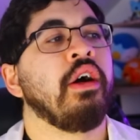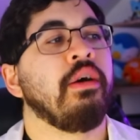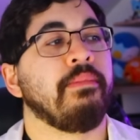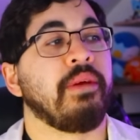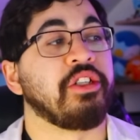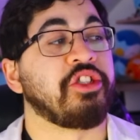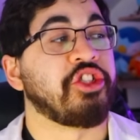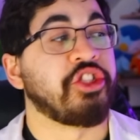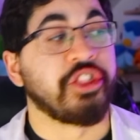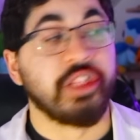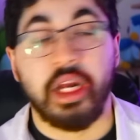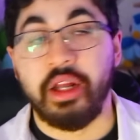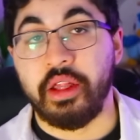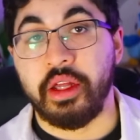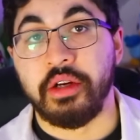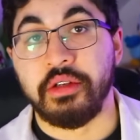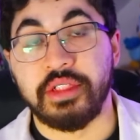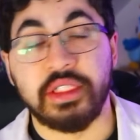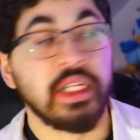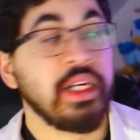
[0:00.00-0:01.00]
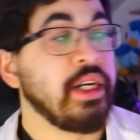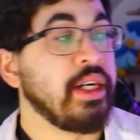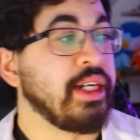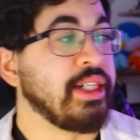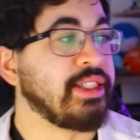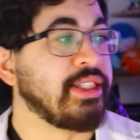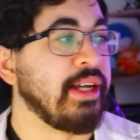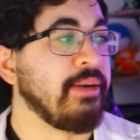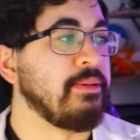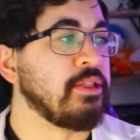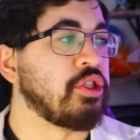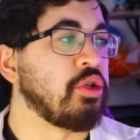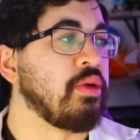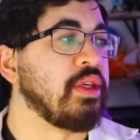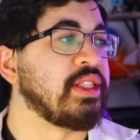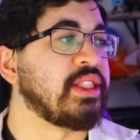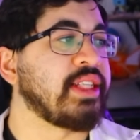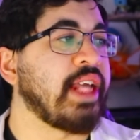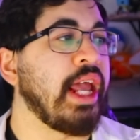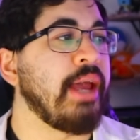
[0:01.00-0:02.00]
but Shellos is able to
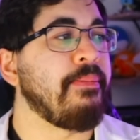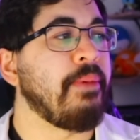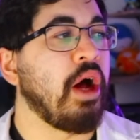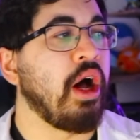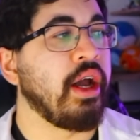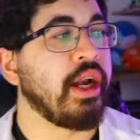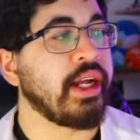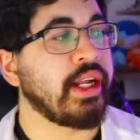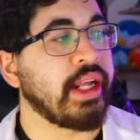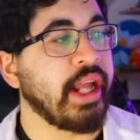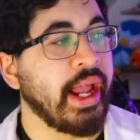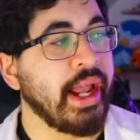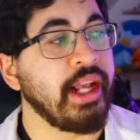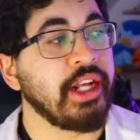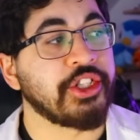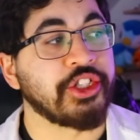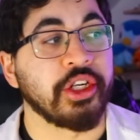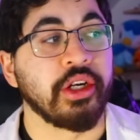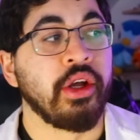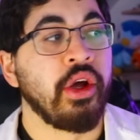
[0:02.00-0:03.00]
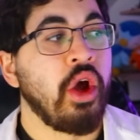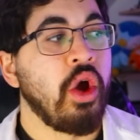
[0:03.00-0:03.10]
escape on occasion